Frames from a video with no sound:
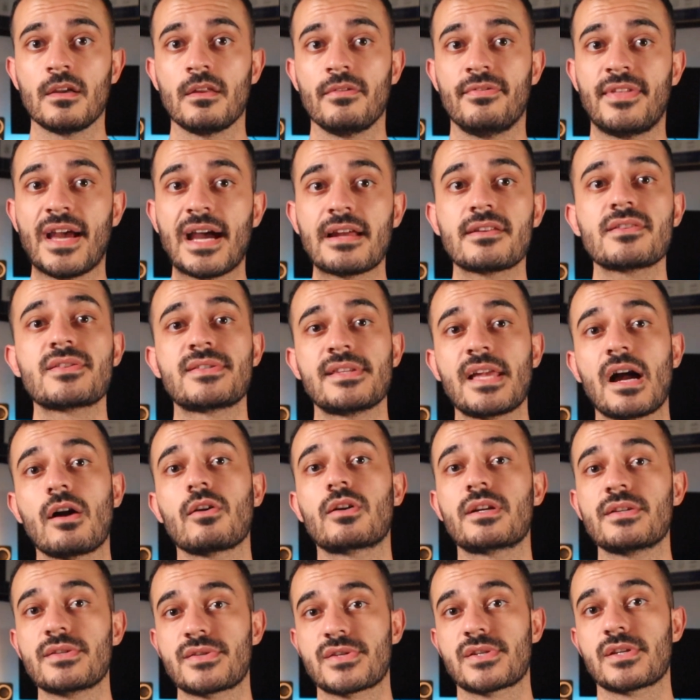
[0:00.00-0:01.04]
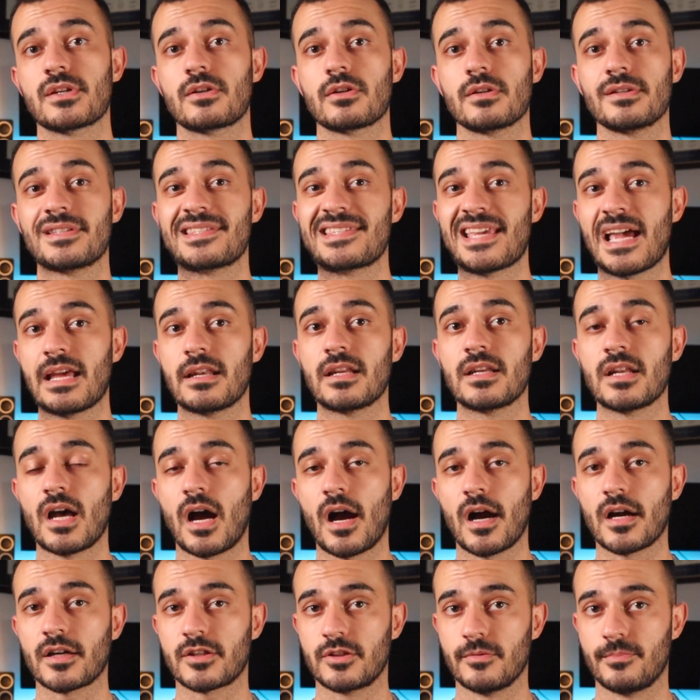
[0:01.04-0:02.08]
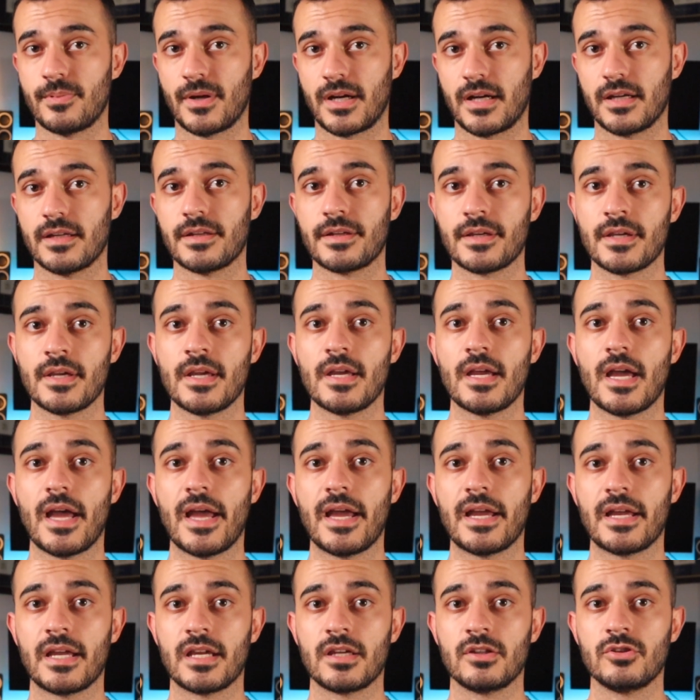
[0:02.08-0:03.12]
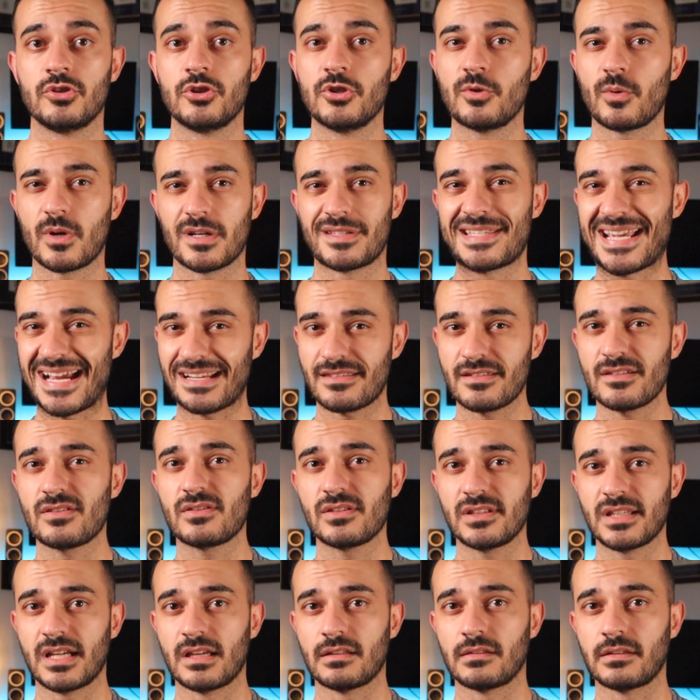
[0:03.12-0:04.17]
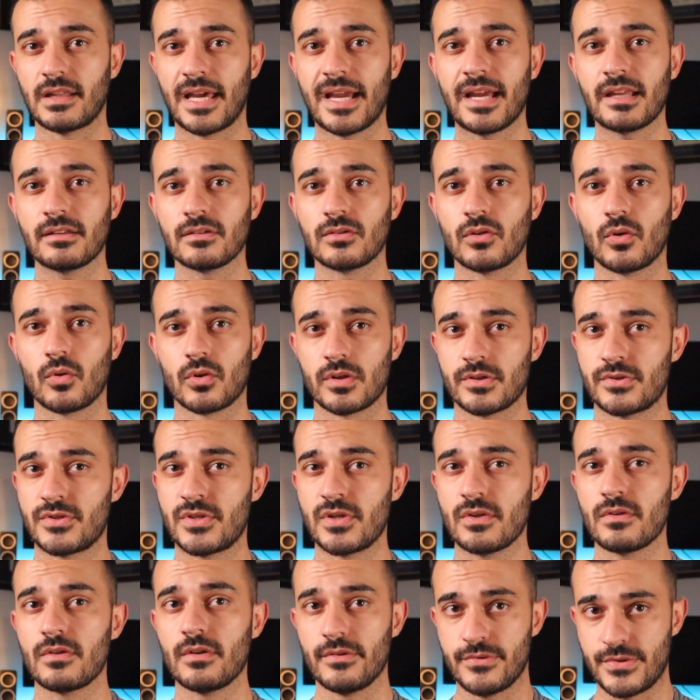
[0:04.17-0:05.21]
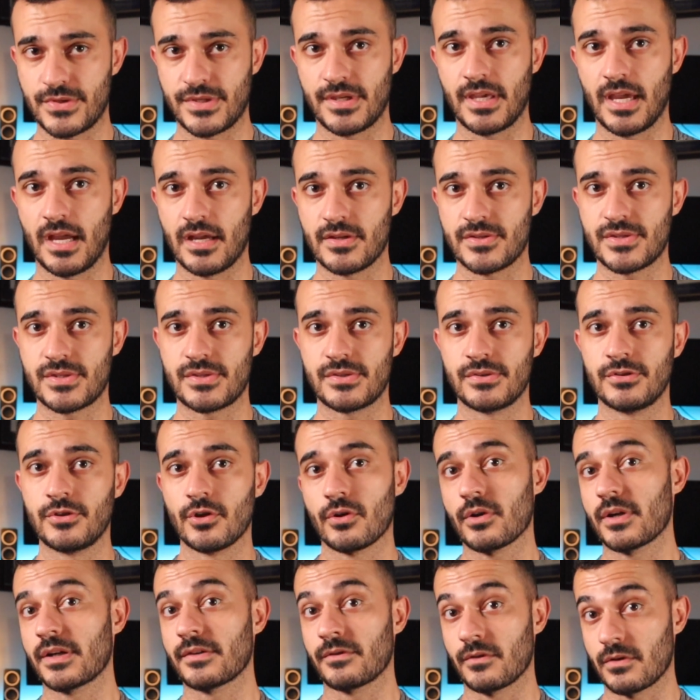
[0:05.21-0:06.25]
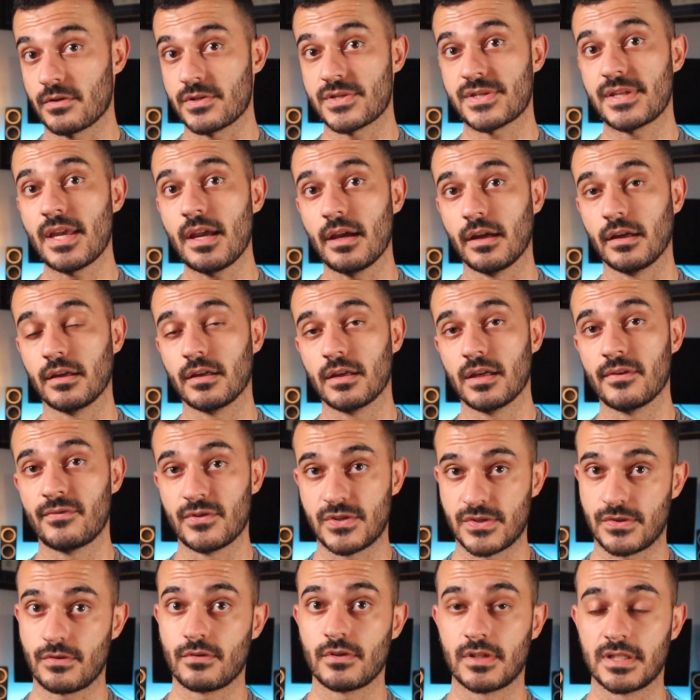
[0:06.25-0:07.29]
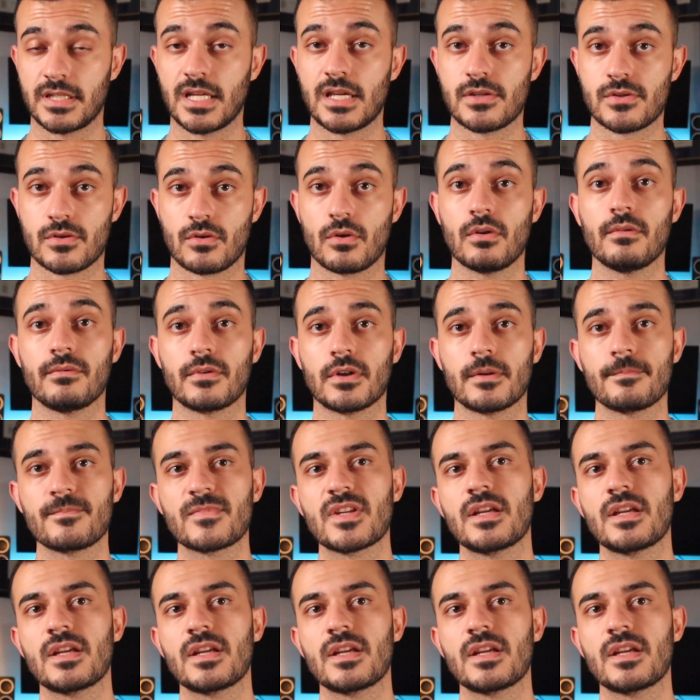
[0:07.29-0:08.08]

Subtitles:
That is now considered tenant occupied. And you are technically a landlord to those guests during their stay, if it's 30 days or over.